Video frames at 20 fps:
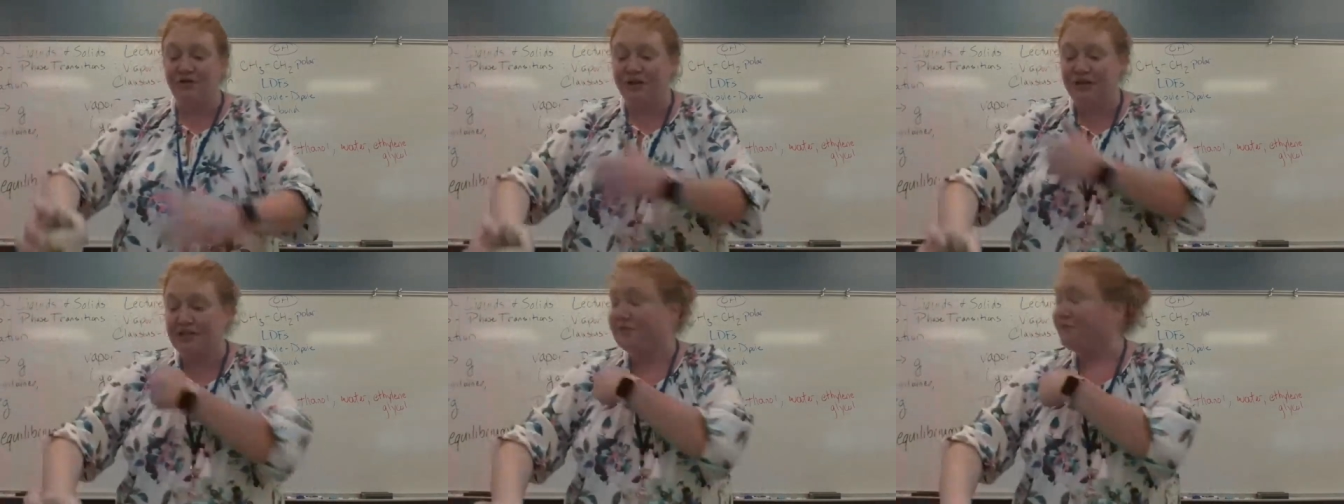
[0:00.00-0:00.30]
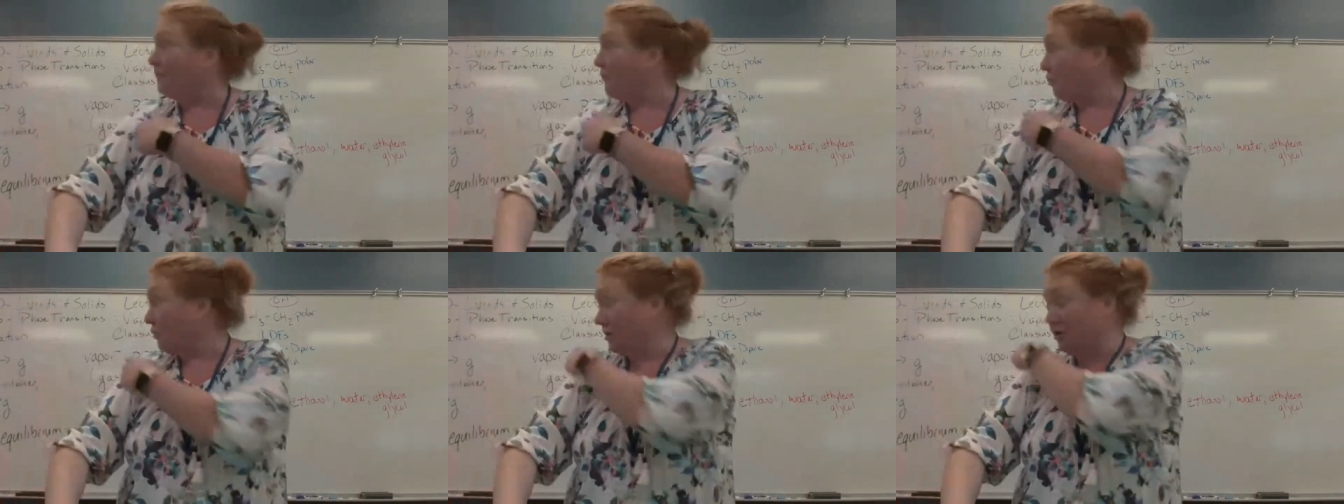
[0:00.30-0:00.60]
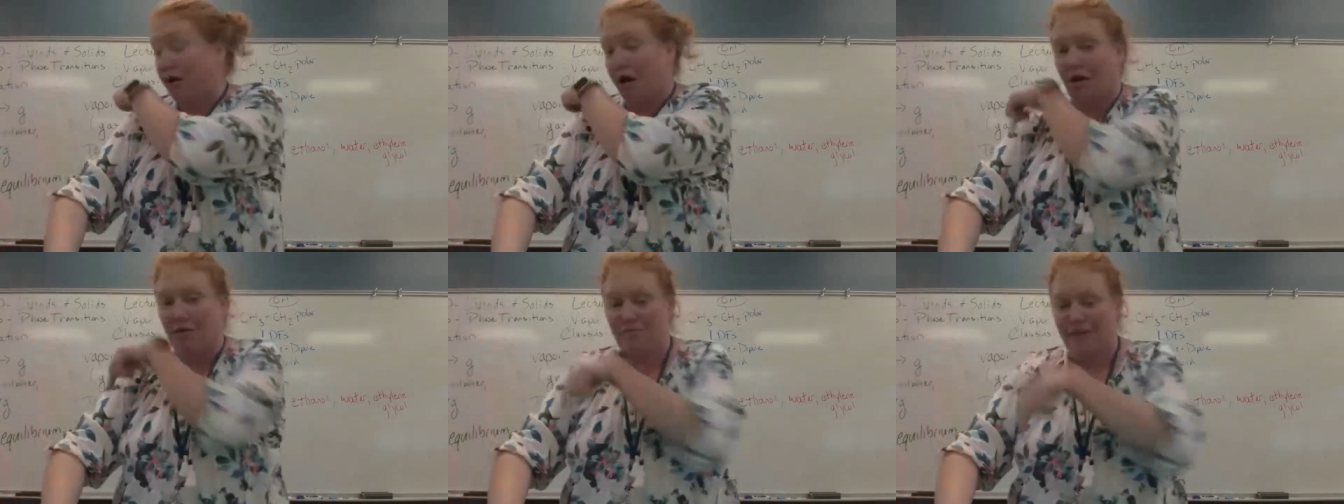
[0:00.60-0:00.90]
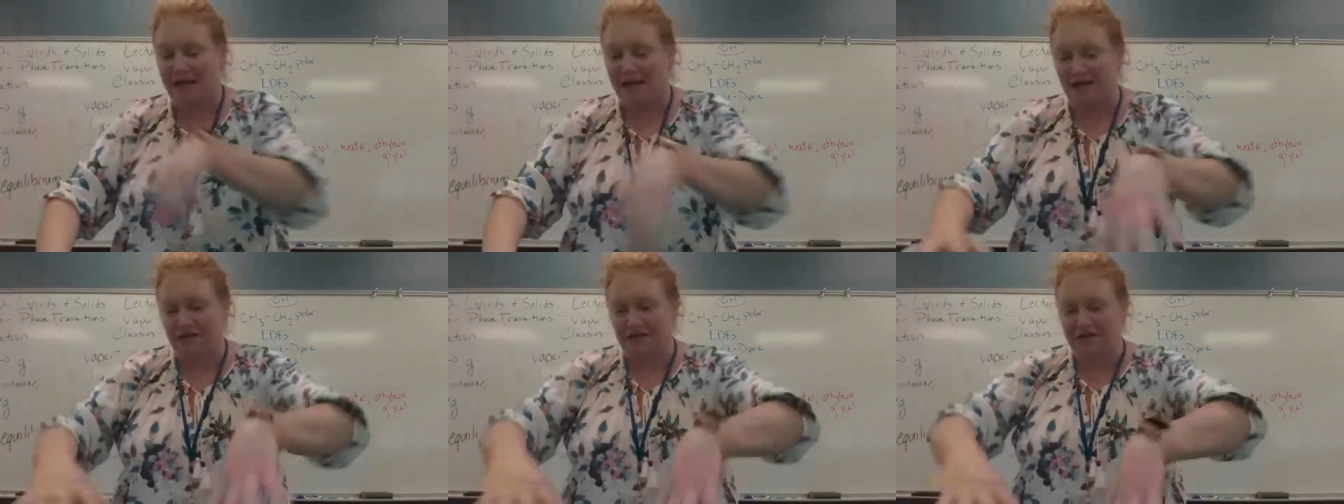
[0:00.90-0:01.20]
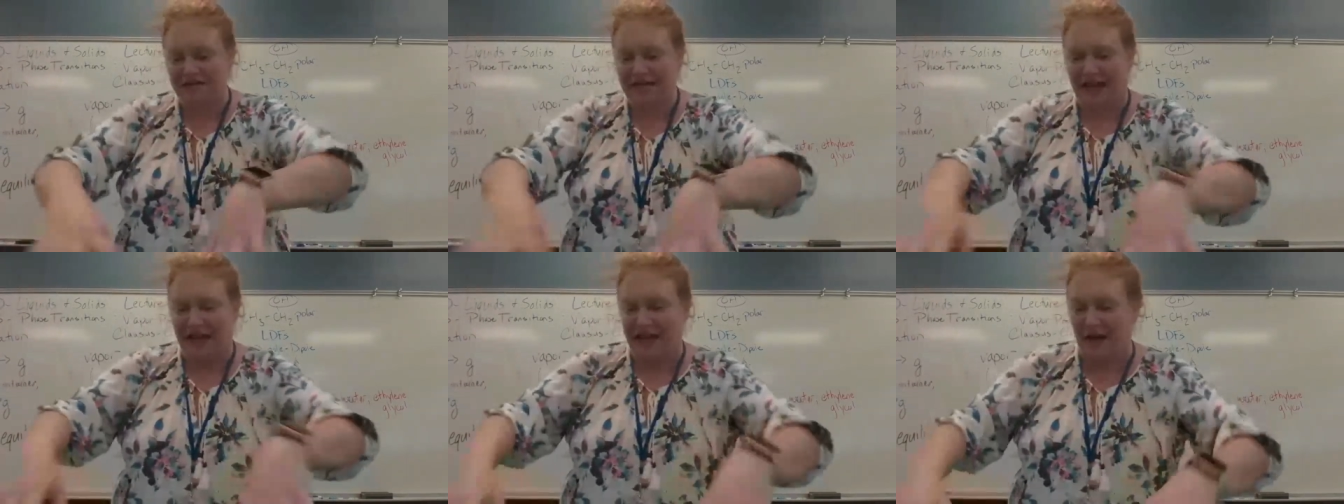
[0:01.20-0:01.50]
I had put these 4
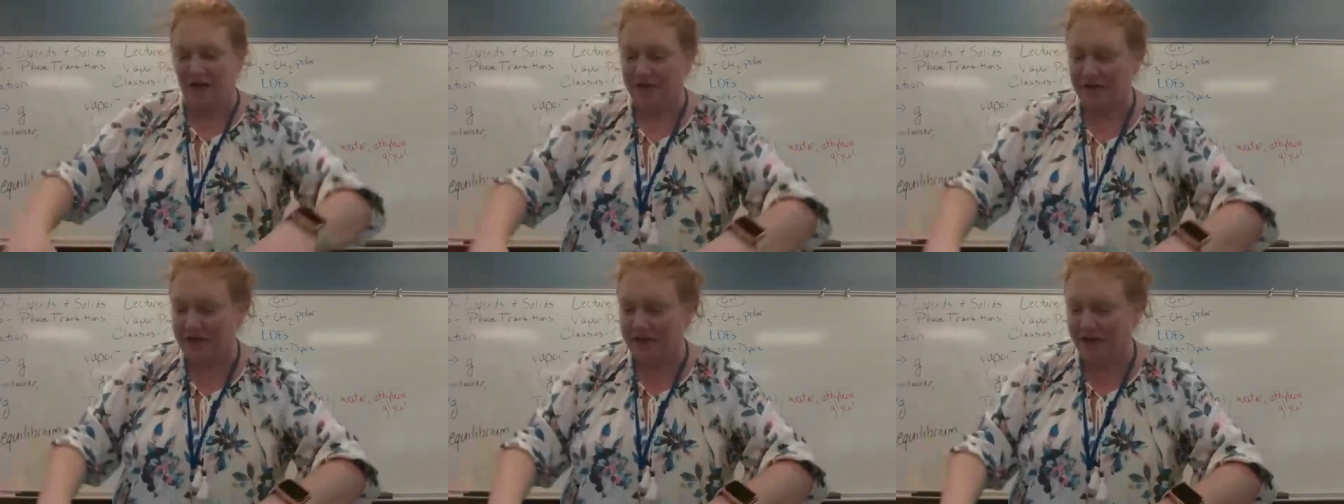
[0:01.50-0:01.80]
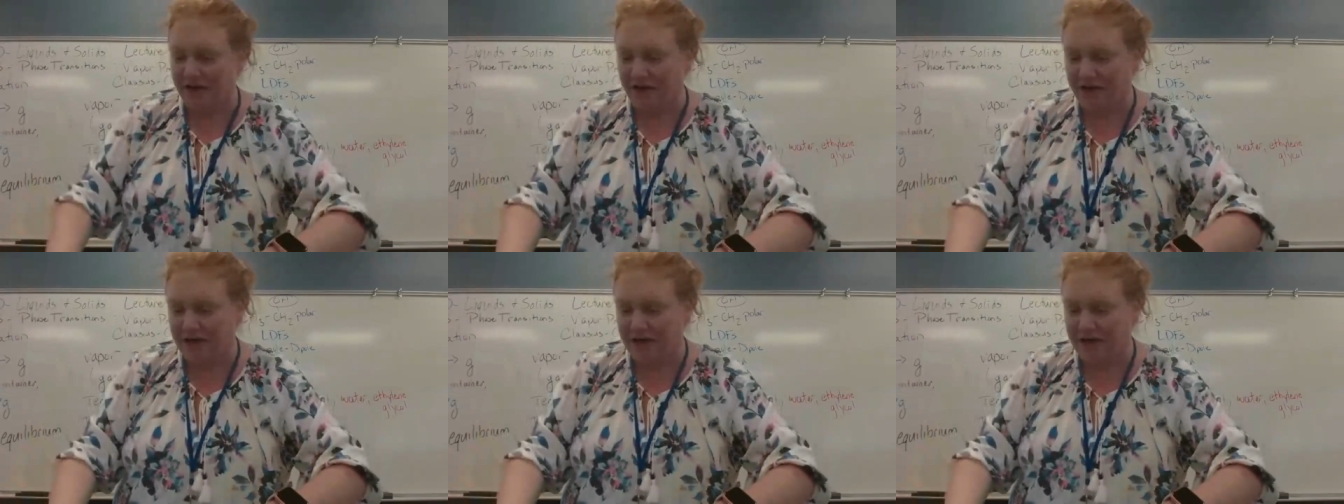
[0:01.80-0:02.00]
compounds